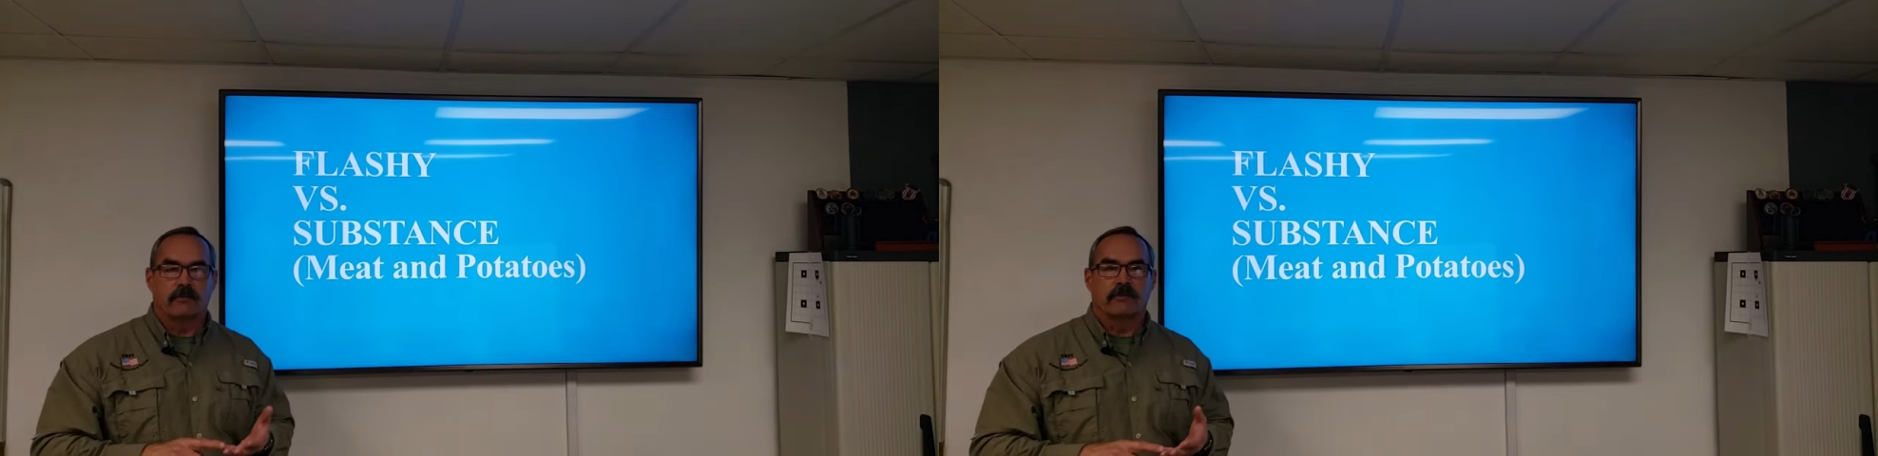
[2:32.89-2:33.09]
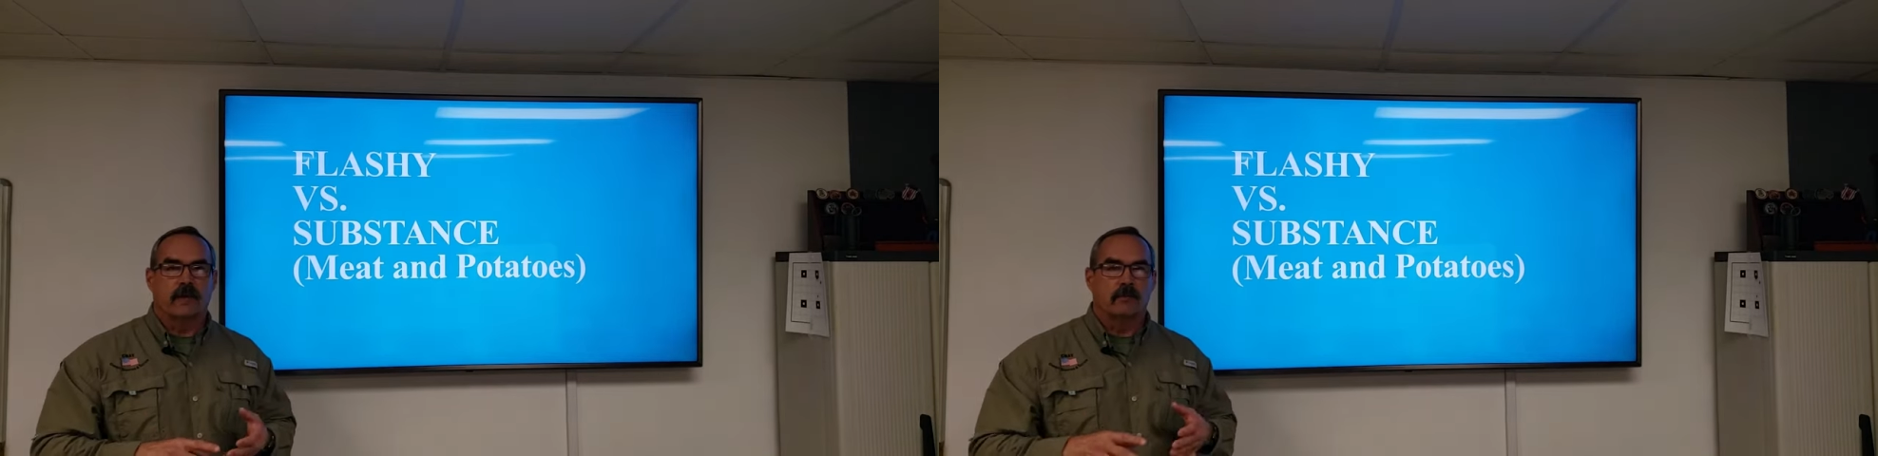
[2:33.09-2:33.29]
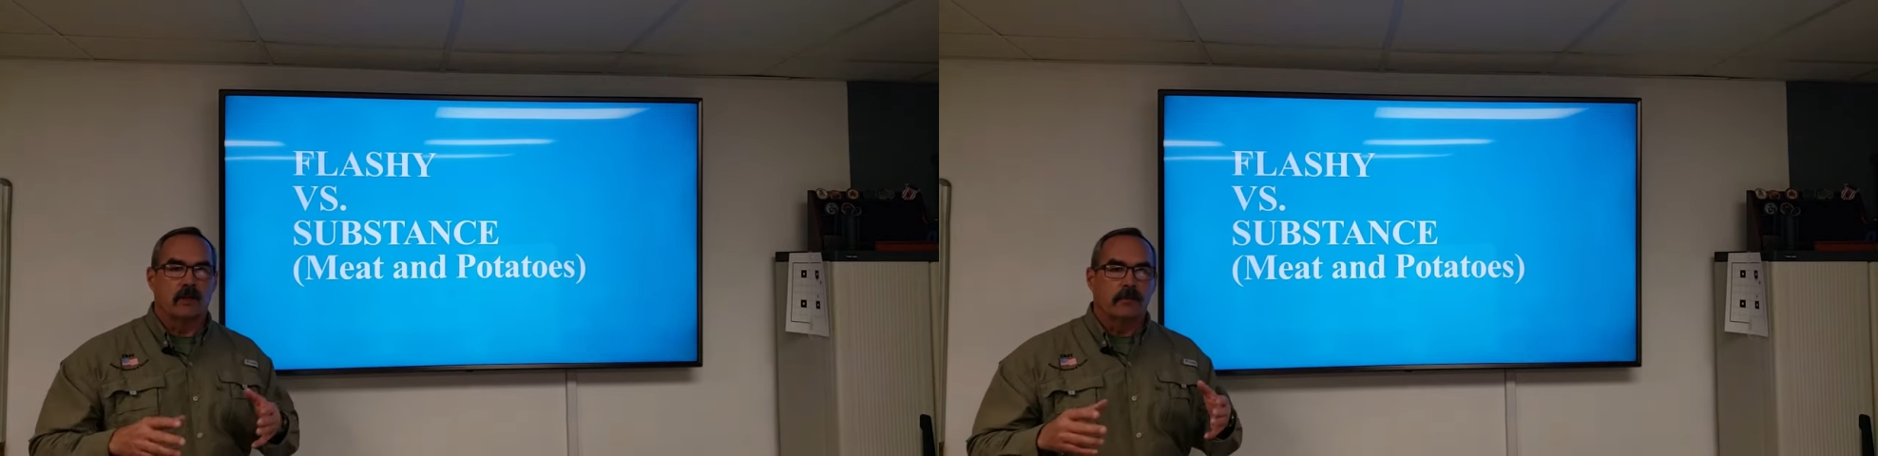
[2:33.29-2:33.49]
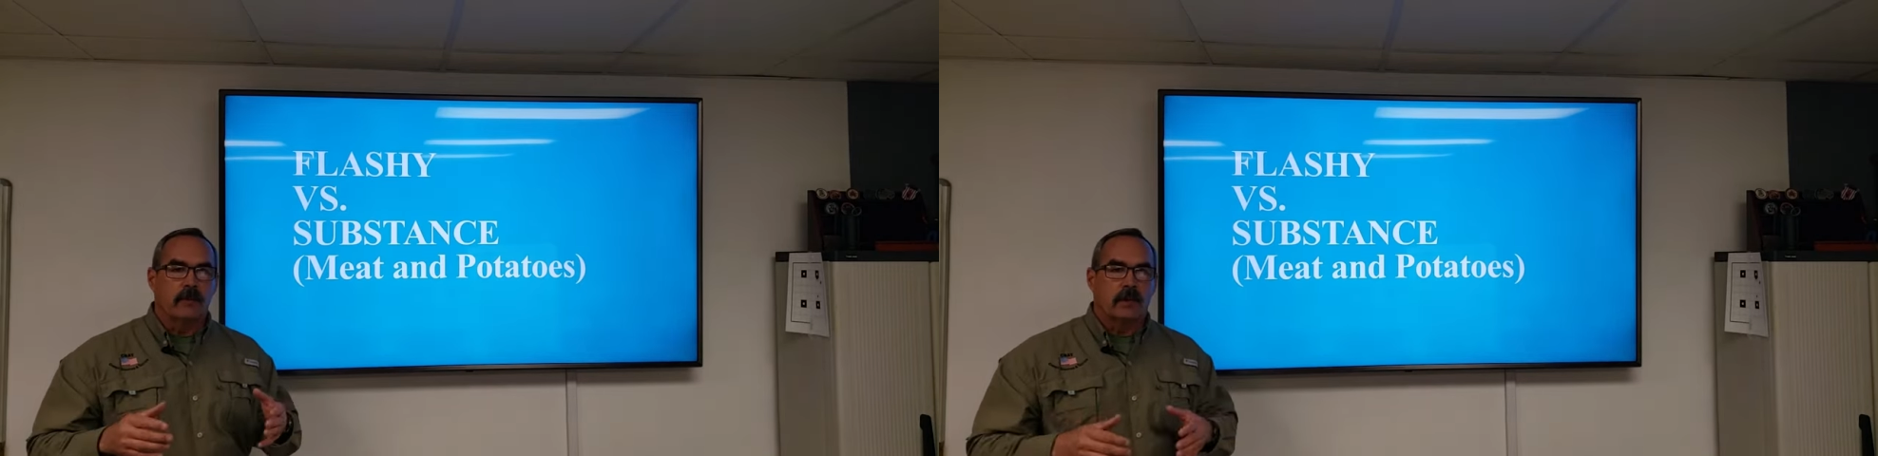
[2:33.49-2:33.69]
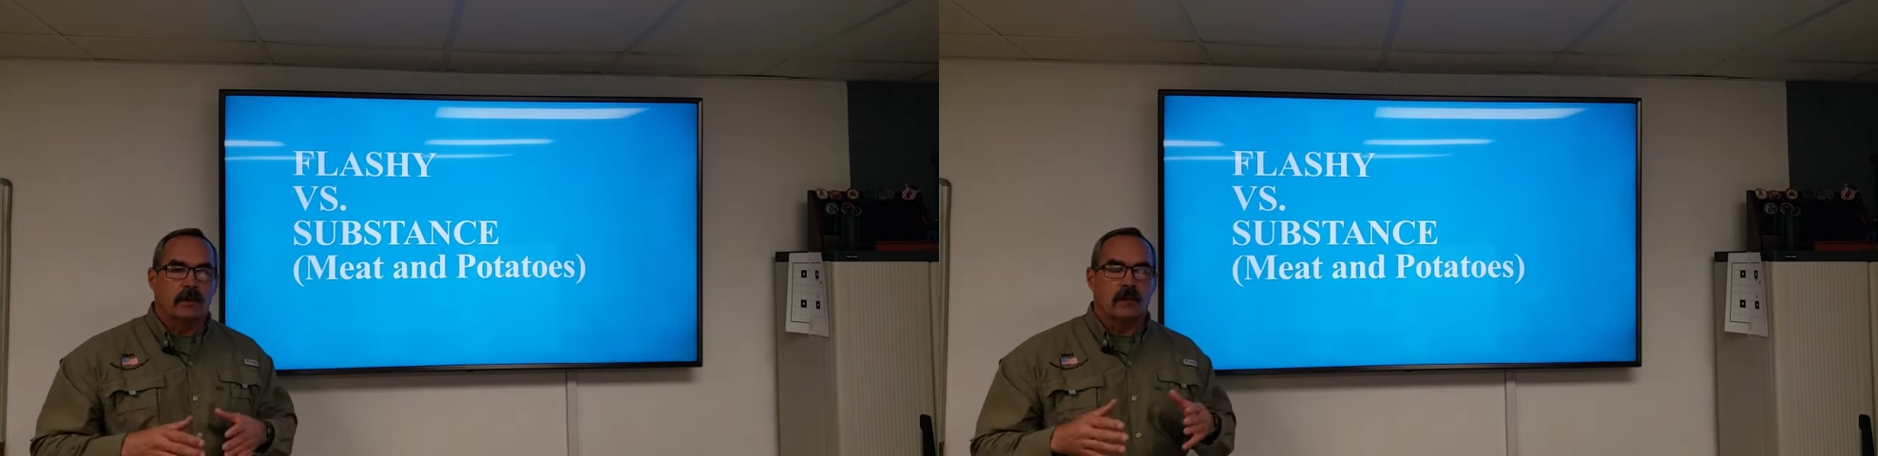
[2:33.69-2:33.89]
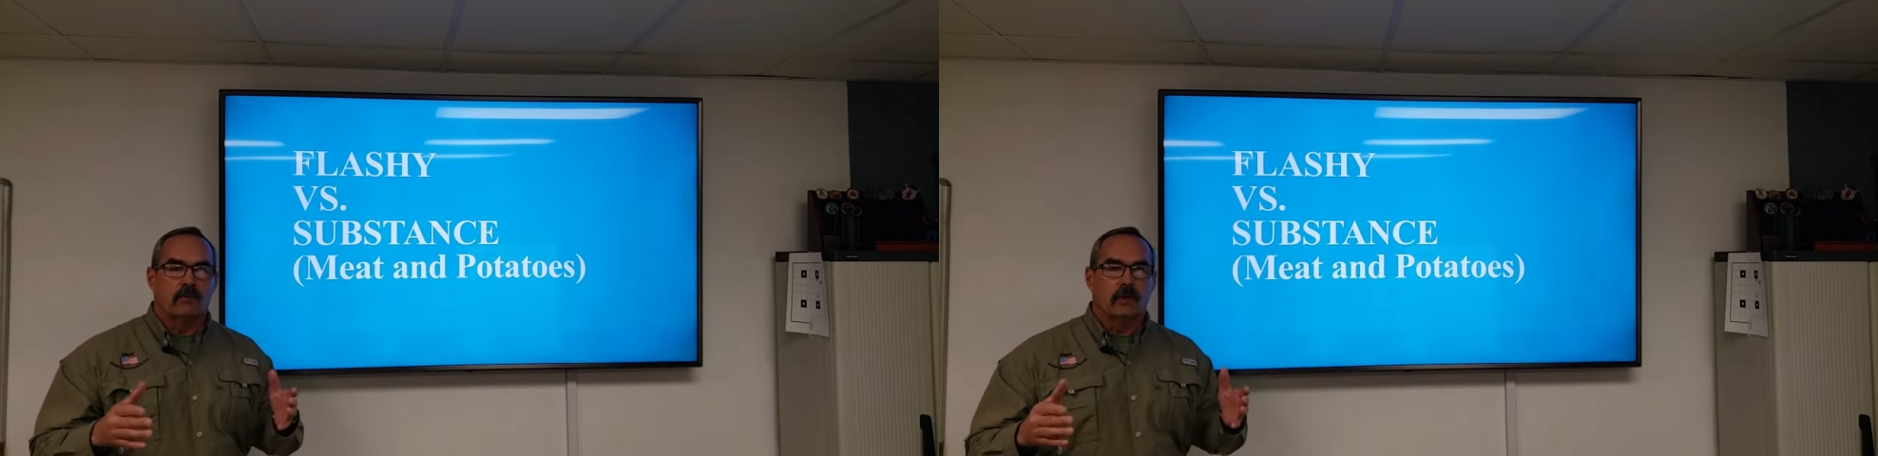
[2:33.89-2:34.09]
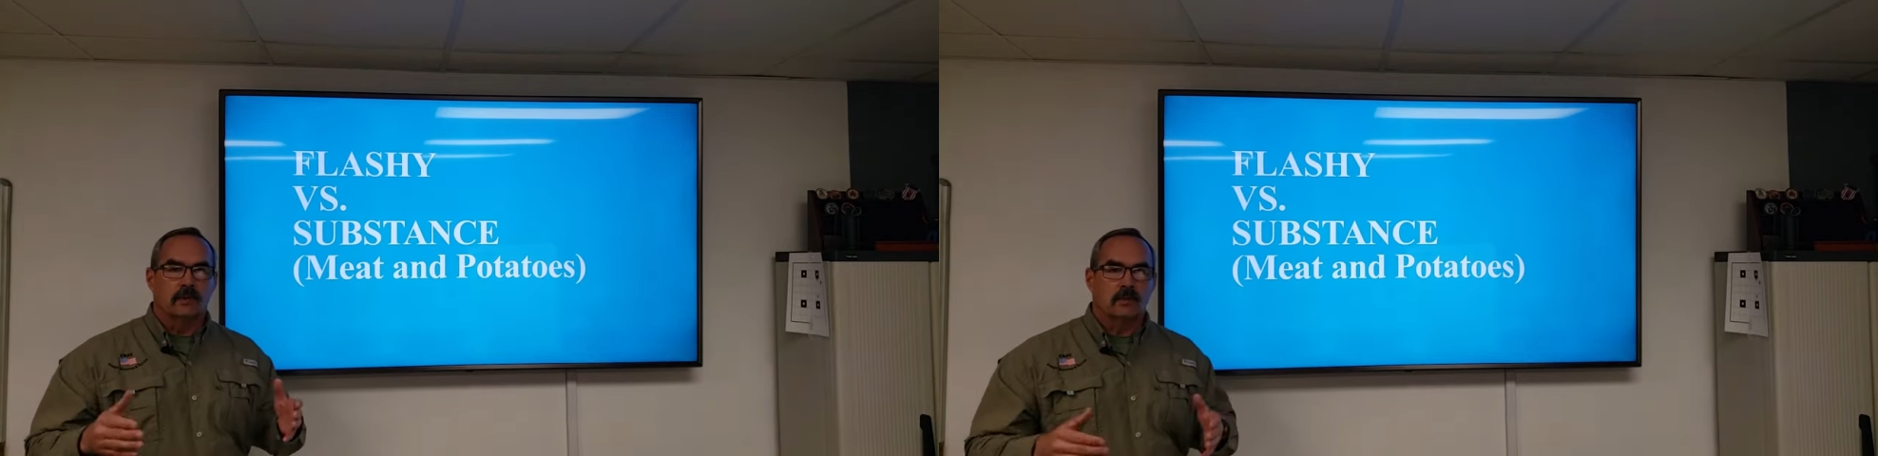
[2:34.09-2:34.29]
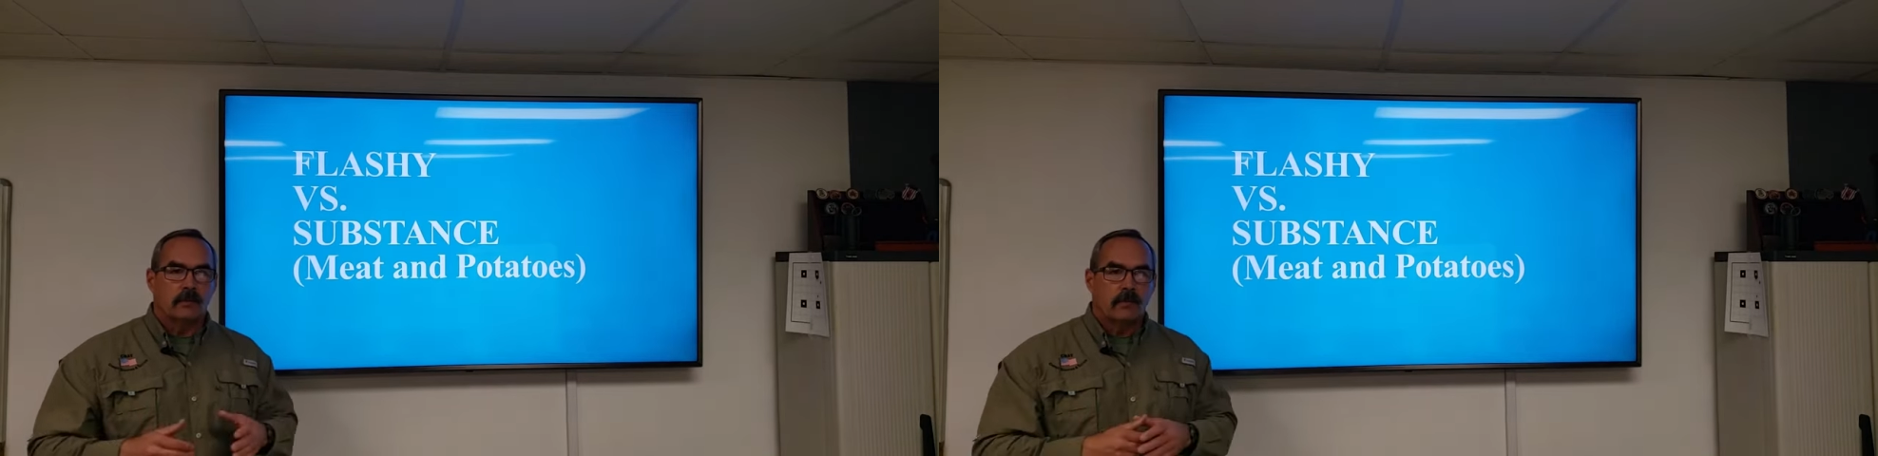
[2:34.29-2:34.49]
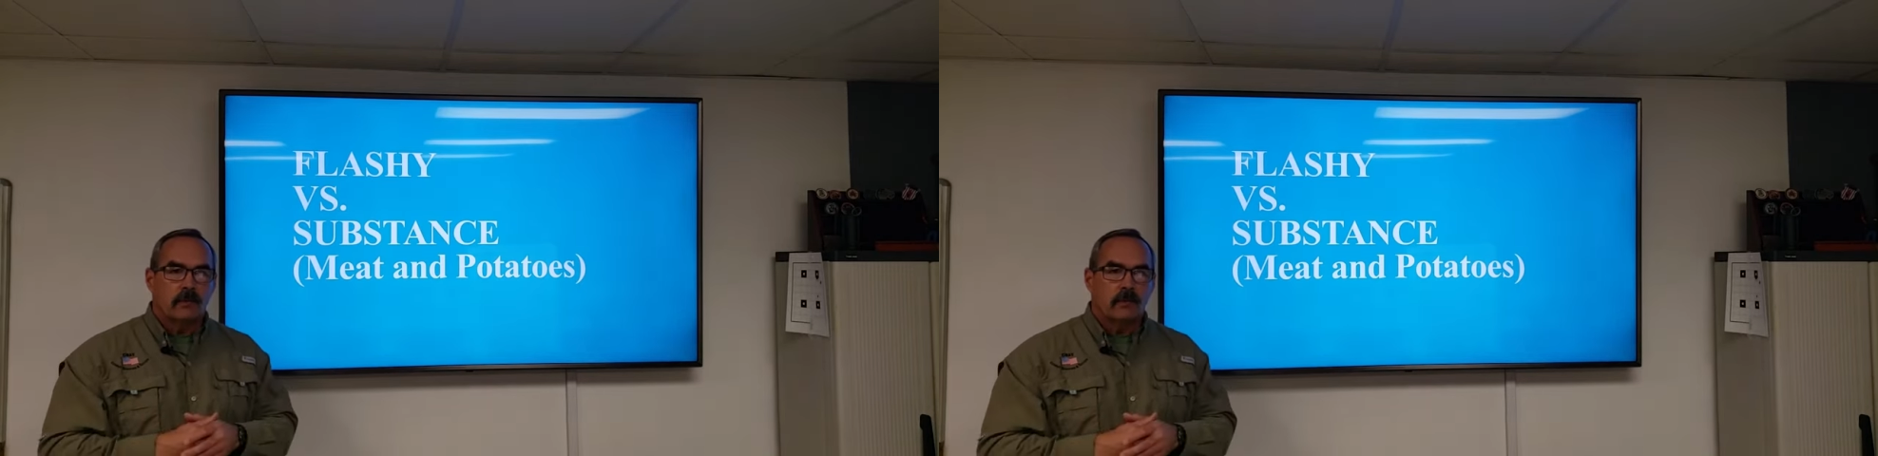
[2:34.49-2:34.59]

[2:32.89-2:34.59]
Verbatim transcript: your family, loved ones.